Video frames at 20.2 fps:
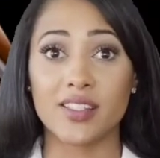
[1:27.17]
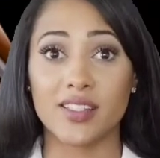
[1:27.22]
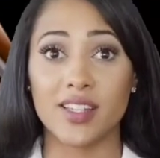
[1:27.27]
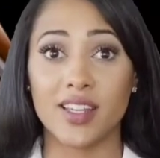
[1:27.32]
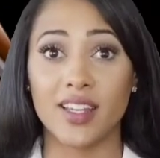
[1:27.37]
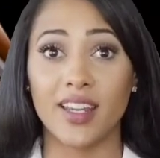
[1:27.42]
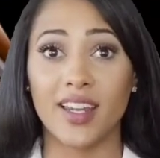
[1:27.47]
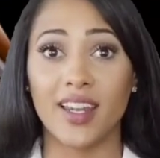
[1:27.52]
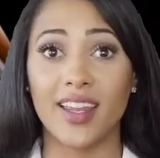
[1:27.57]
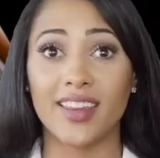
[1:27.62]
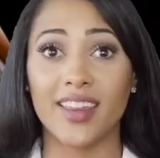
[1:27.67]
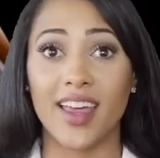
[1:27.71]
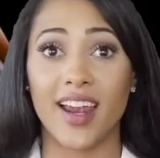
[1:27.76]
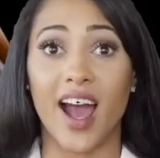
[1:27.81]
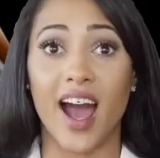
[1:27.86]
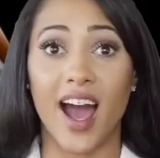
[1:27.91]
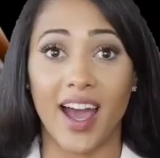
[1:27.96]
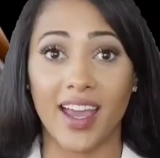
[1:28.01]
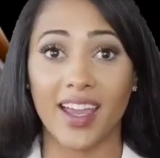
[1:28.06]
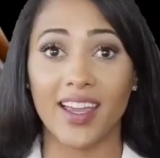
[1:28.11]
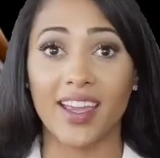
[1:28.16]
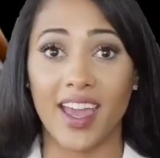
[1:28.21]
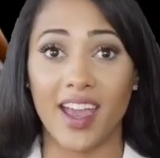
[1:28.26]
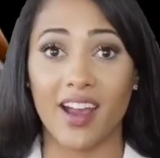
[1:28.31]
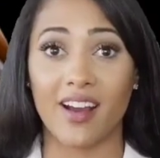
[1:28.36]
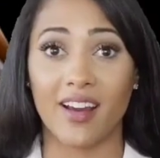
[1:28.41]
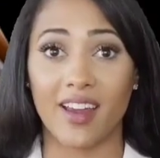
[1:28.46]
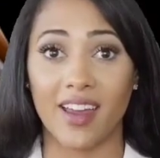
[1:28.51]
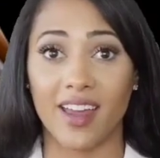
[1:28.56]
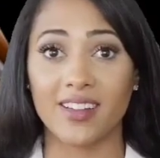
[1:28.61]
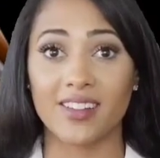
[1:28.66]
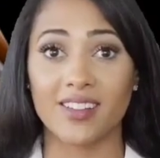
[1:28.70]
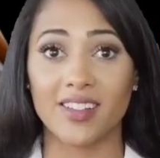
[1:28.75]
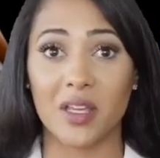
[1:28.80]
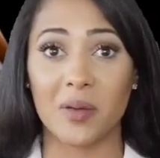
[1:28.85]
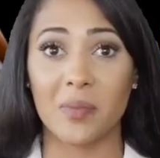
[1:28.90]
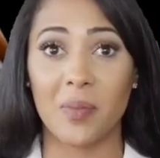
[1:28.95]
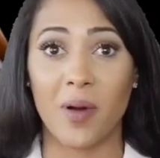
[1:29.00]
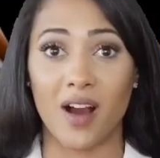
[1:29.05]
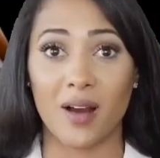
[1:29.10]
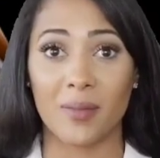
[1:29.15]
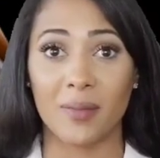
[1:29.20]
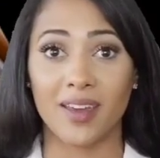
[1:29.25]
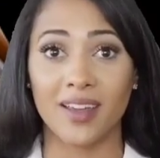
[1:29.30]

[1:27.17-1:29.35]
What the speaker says: women do not have any hair growth in